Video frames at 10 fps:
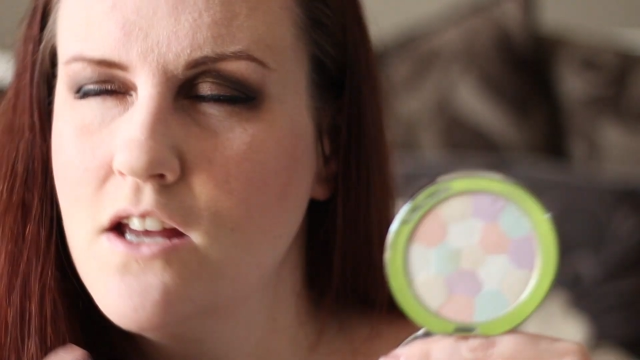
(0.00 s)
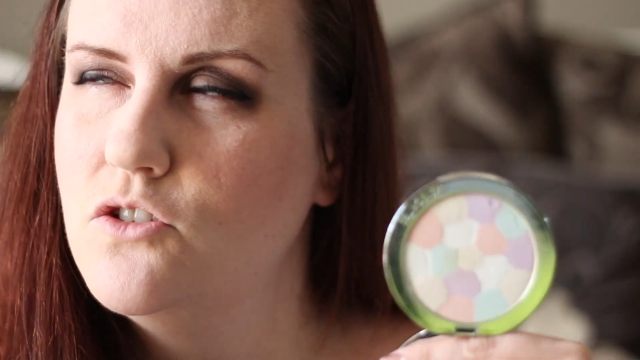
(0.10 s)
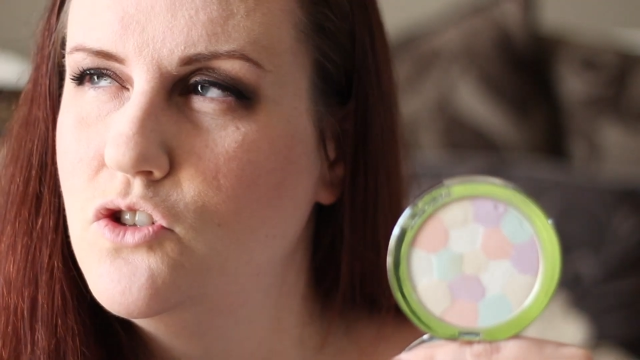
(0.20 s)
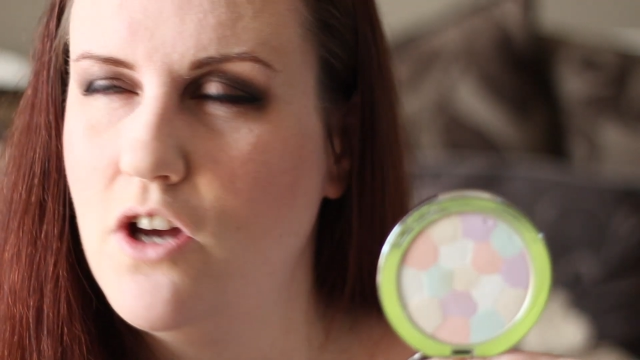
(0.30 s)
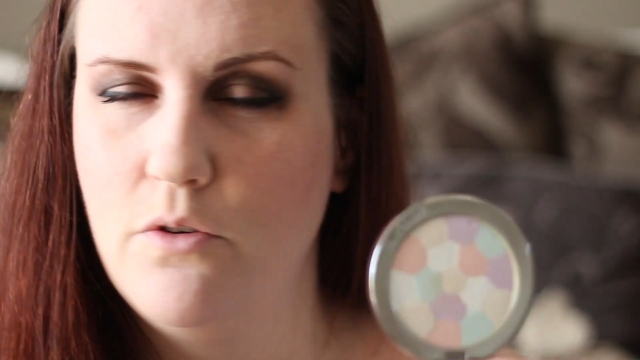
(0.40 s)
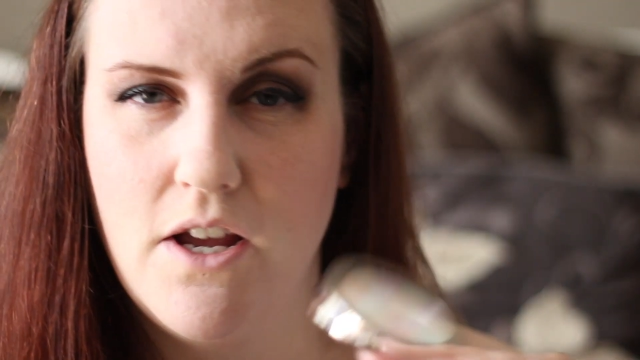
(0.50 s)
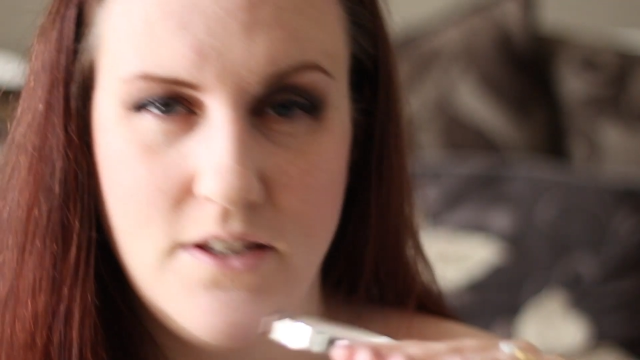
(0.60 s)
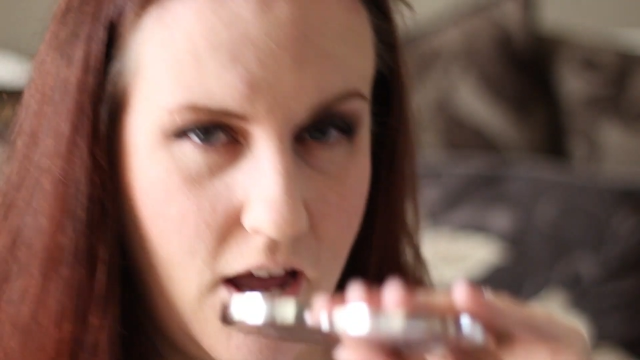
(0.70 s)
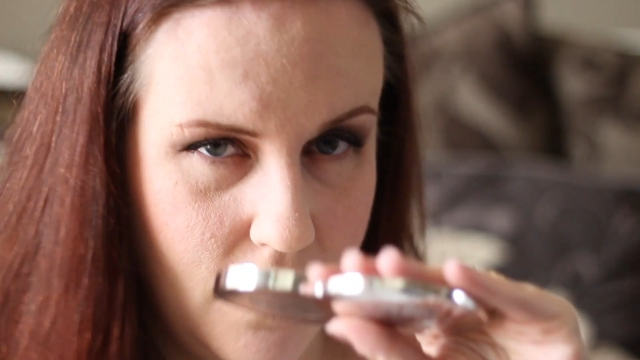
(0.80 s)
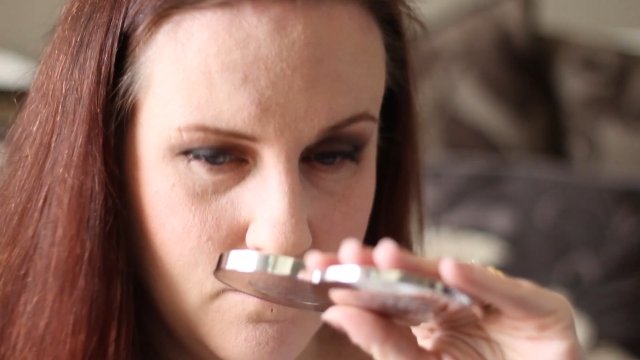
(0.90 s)
So
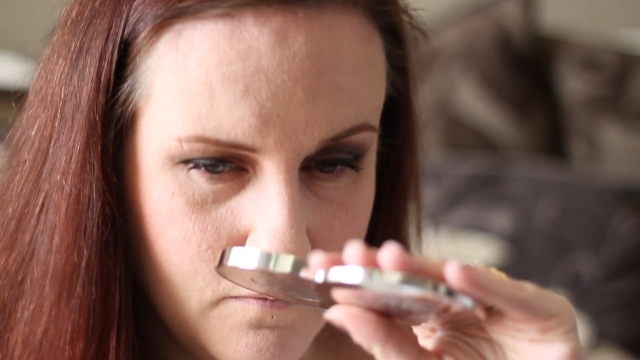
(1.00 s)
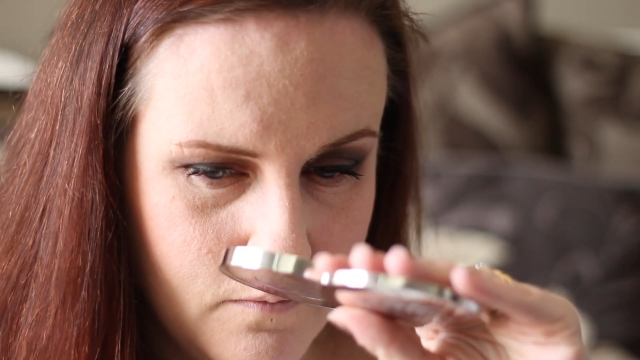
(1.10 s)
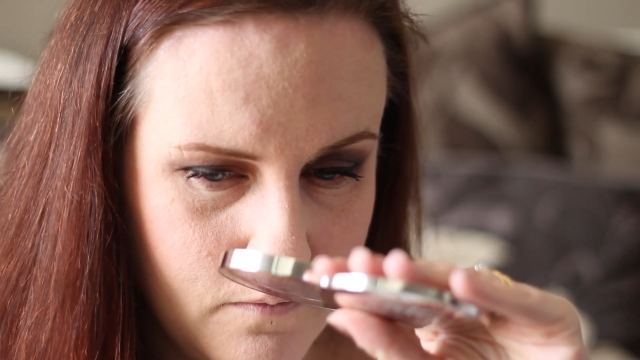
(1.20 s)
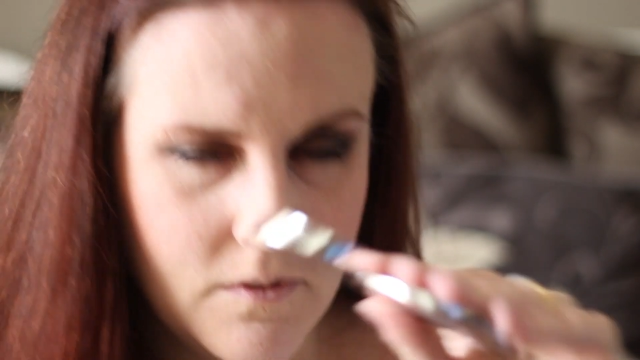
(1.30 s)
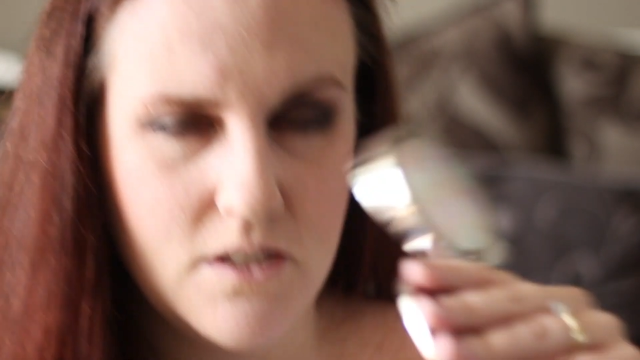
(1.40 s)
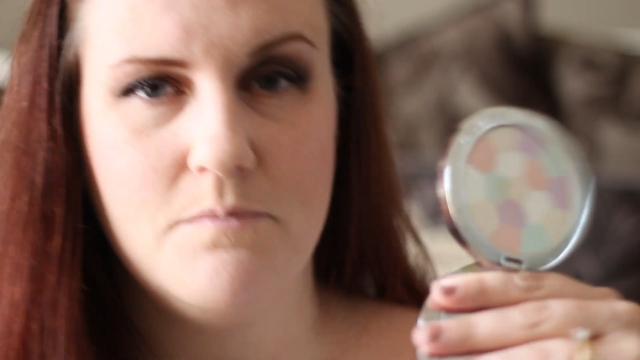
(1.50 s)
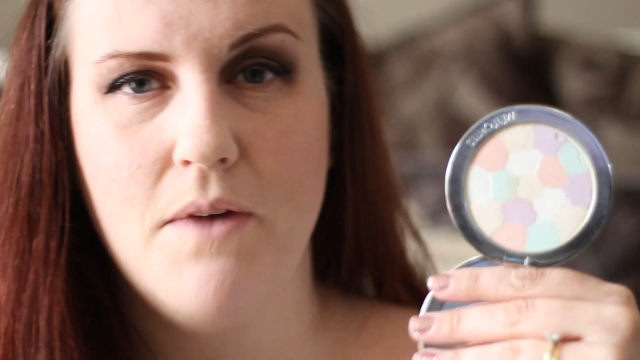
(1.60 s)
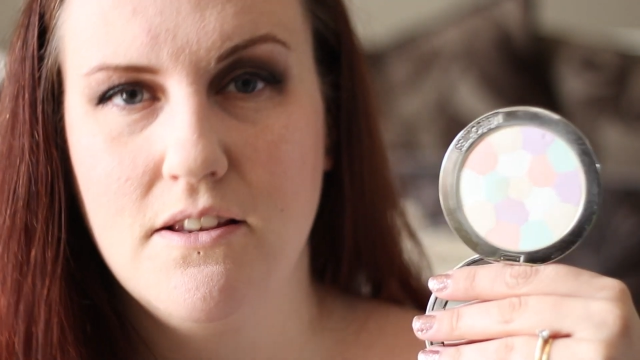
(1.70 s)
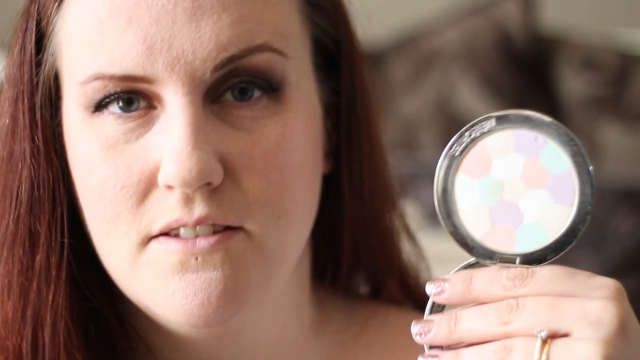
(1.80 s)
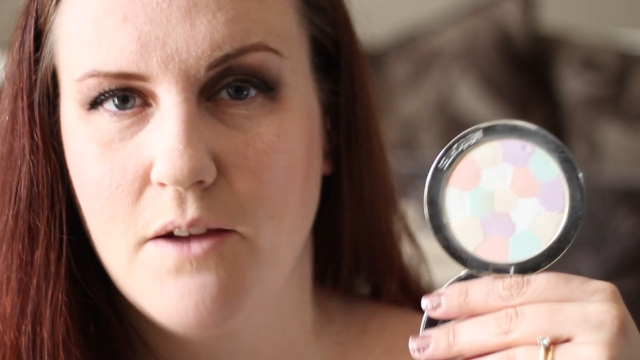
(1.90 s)
nice. And
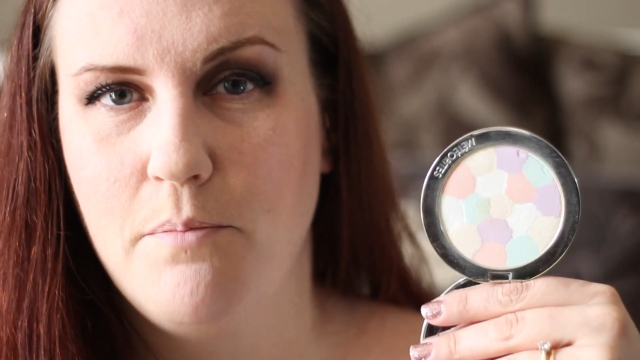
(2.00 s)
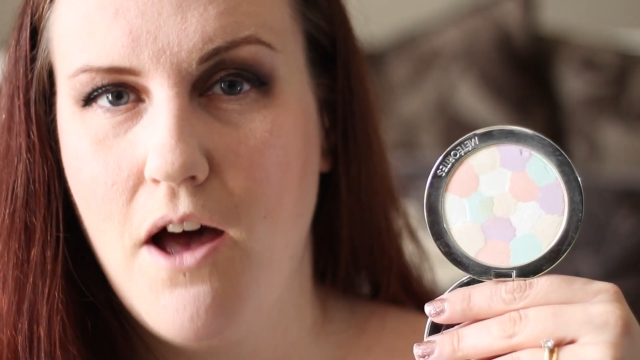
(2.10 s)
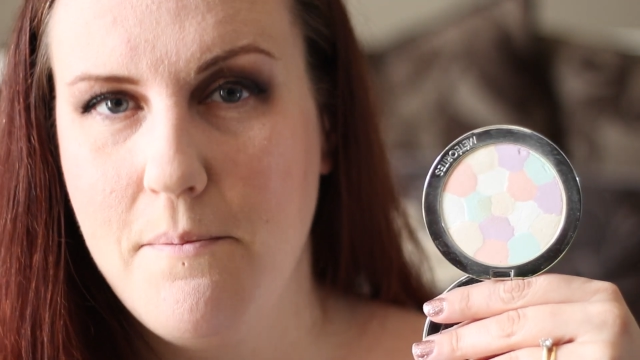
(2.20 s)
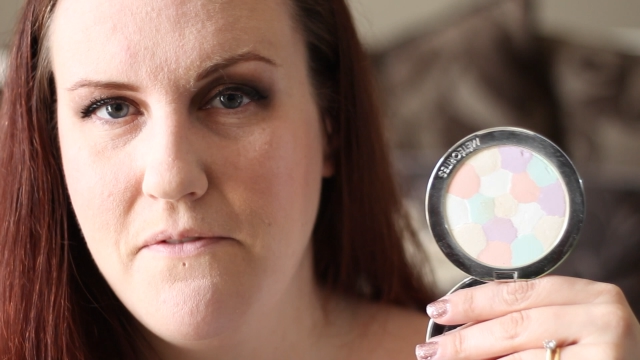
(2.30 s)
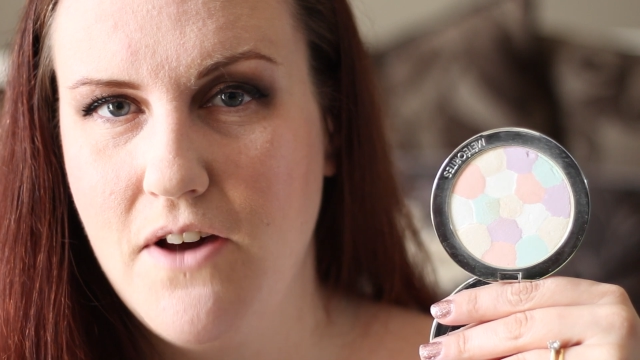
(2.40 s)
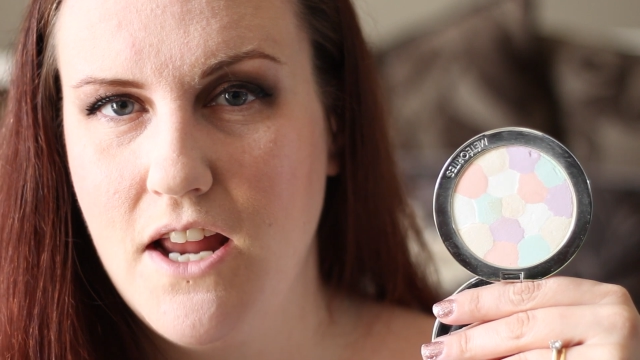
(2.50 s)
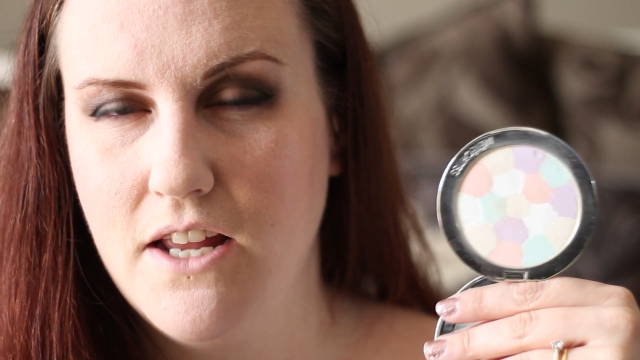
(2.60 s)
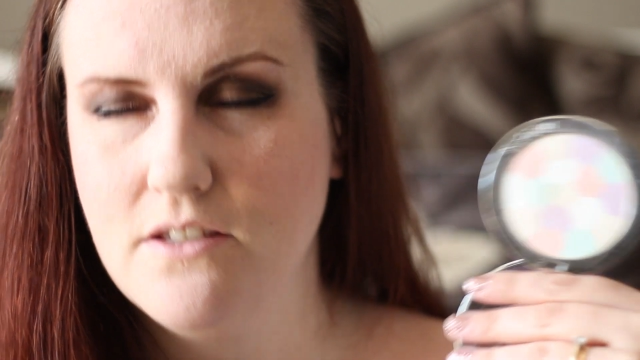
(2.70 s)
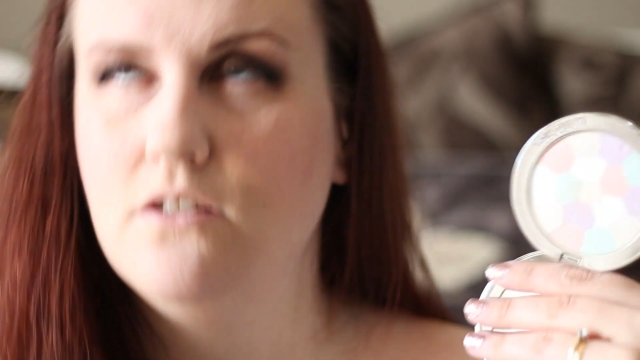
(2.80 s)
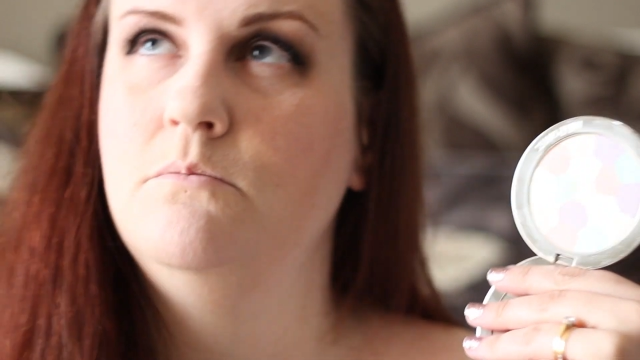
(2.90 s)
smells like Parma Violets.